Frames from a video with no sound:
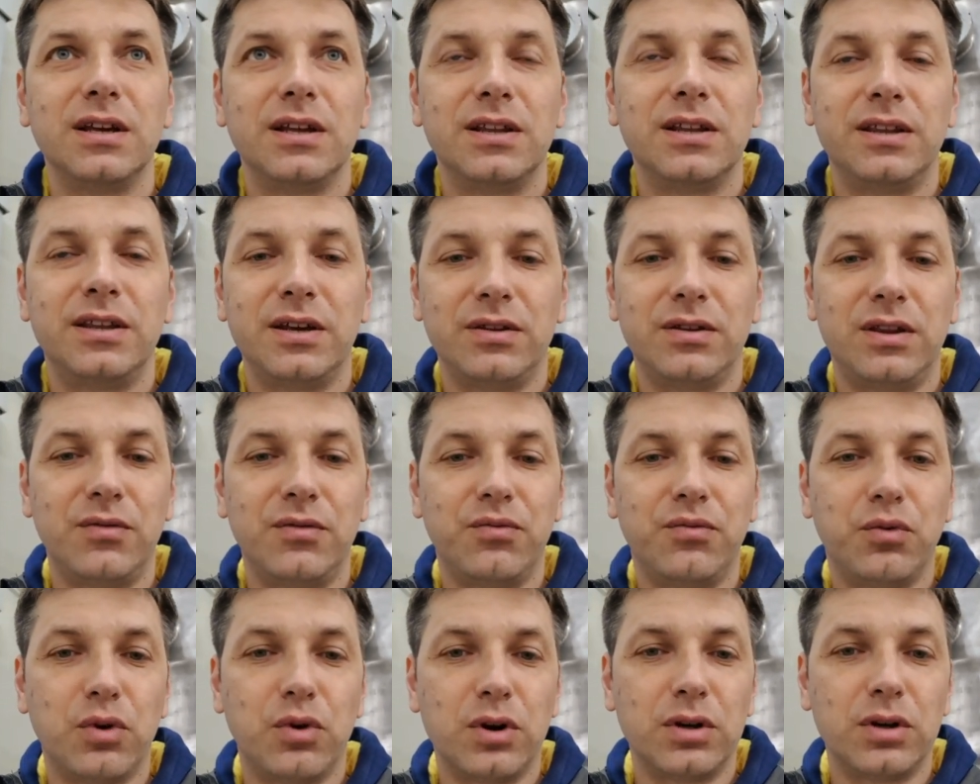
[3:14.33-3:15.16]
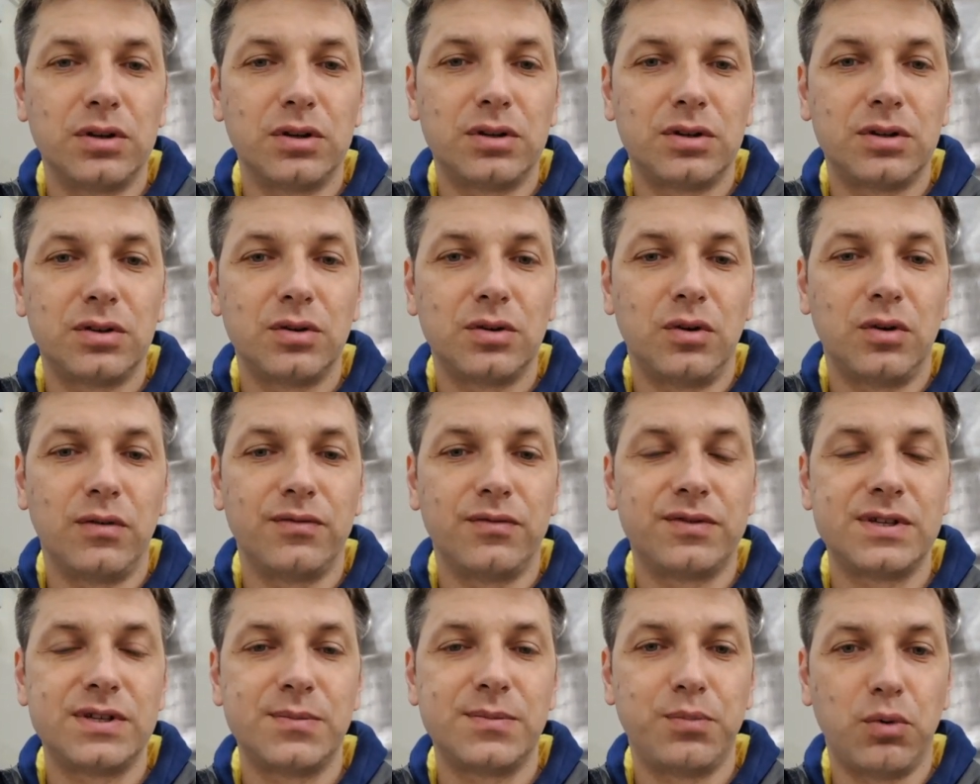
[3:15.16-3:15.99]
the, the word
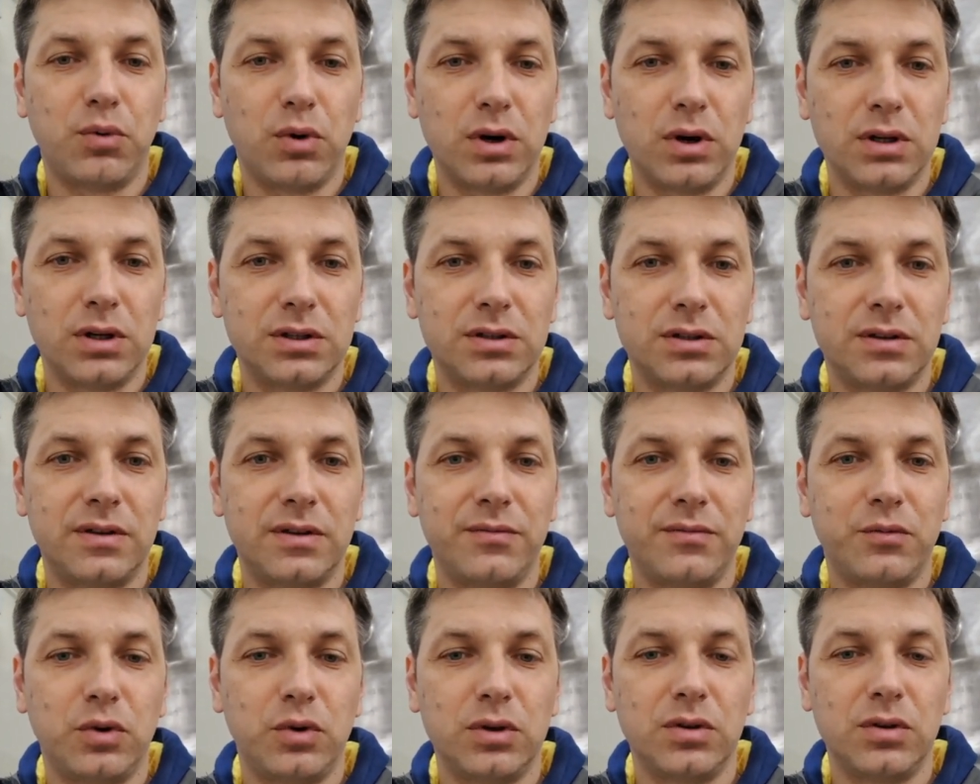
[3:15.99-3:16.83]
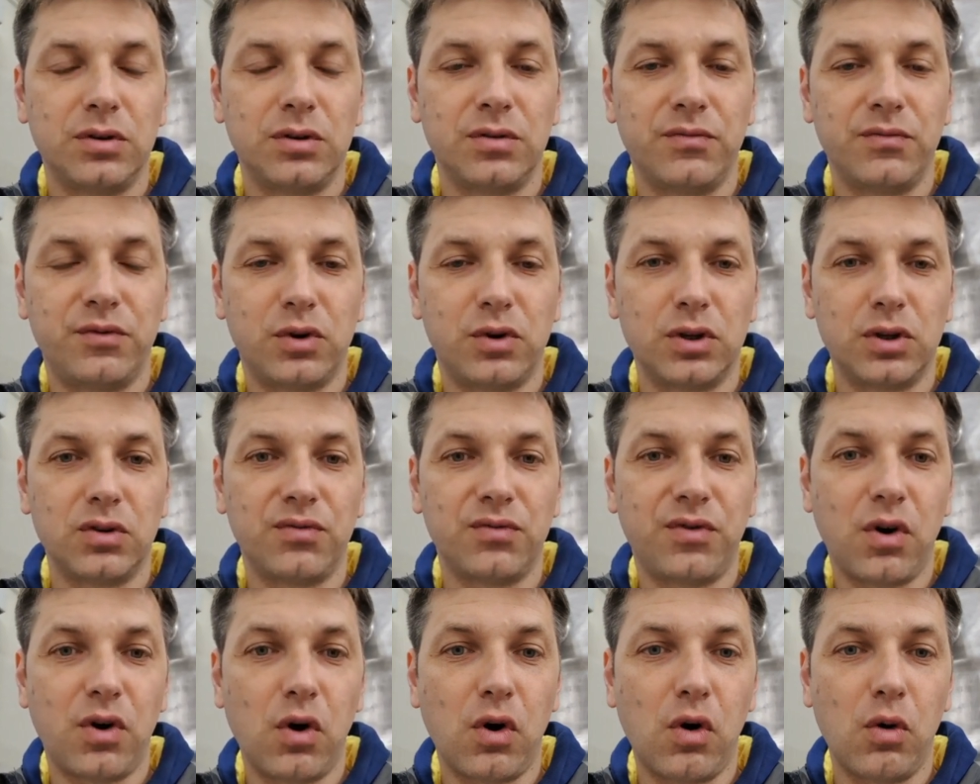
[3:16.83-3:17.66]
of support, the word of, word of
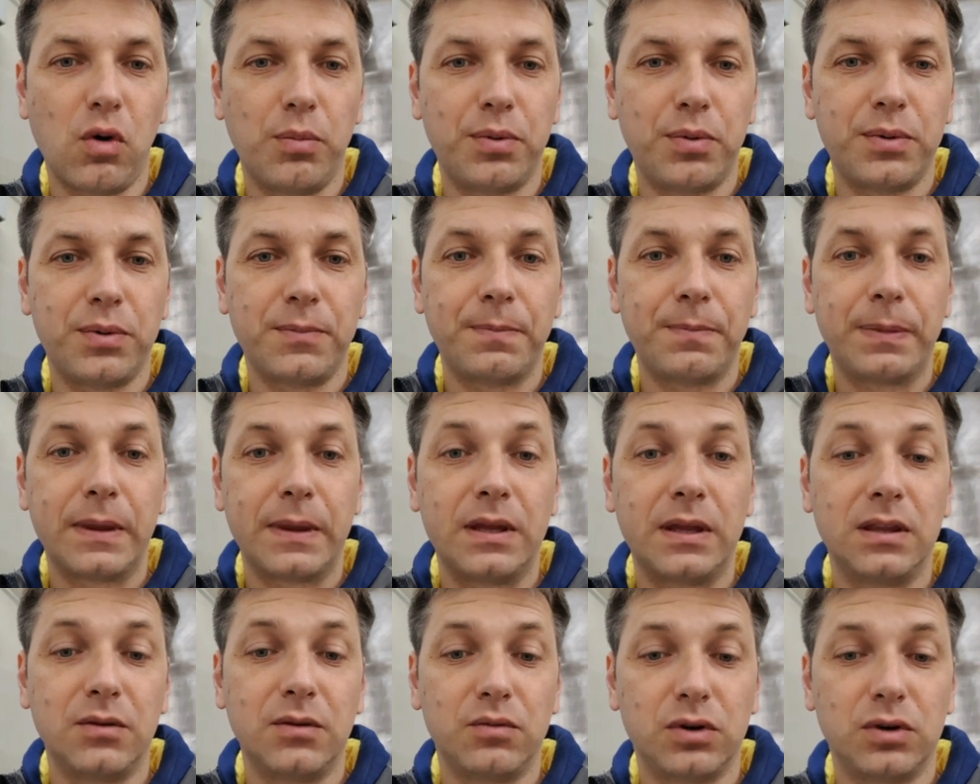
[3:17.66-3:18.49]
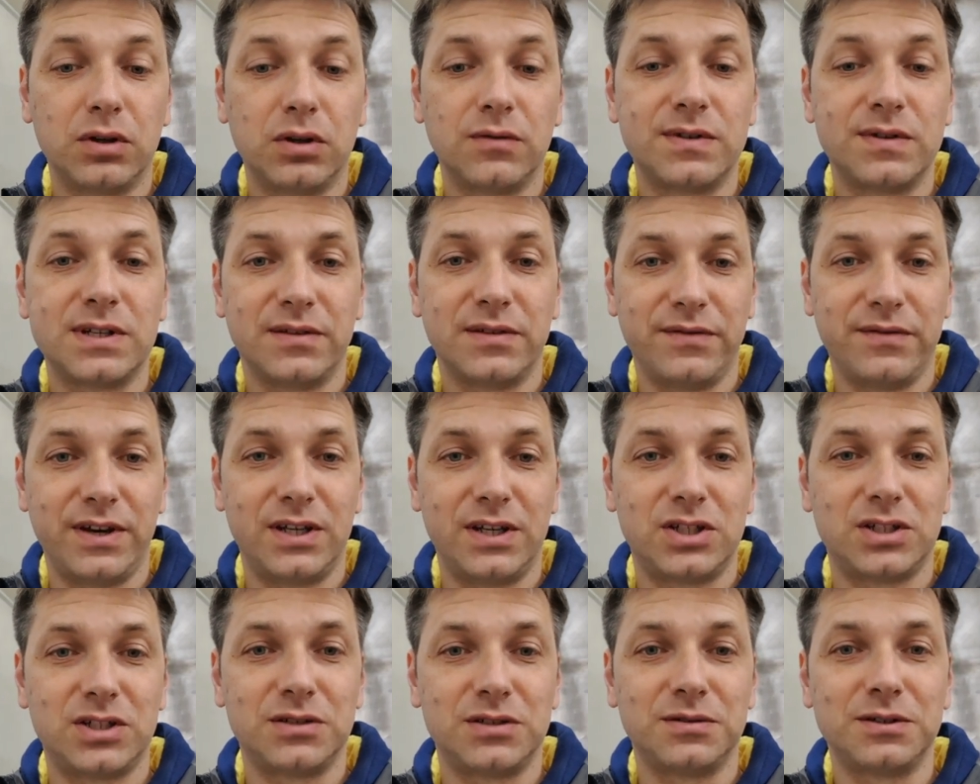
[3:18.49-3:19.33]
hope and the word of
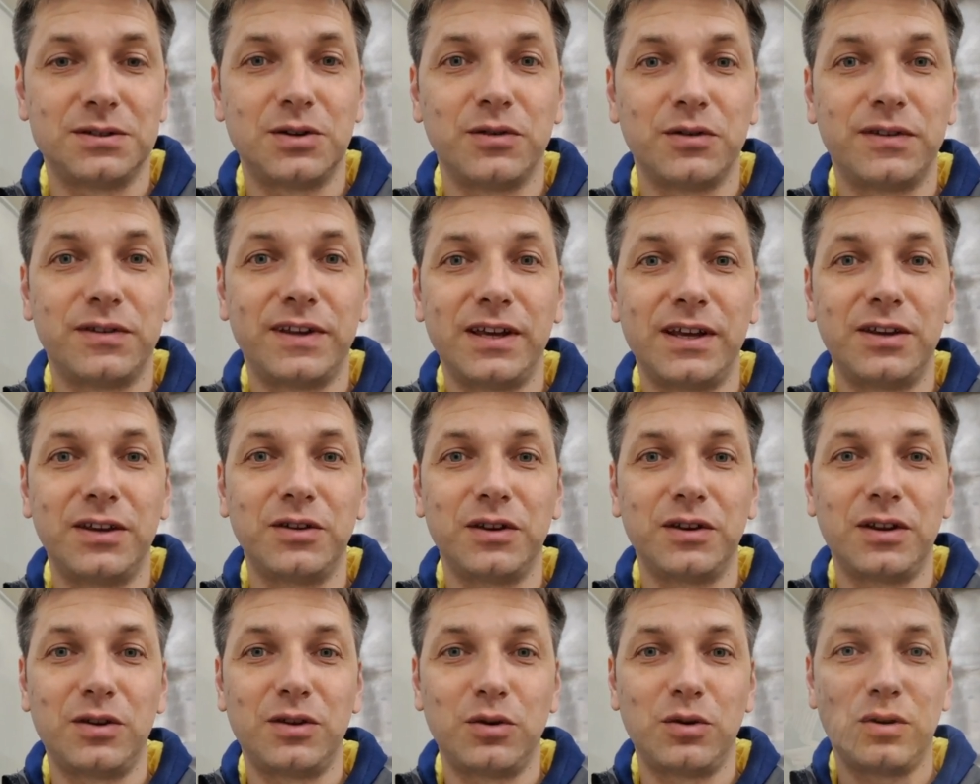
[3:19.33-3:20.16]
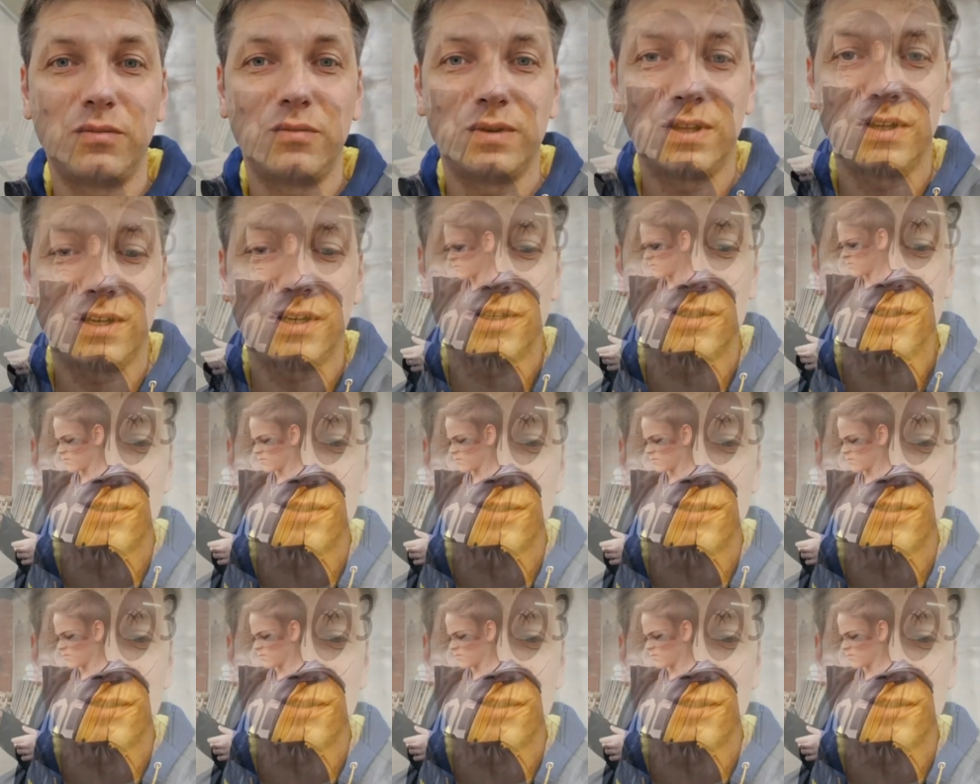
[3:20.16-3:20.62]
salvation. So thank you that you're with us.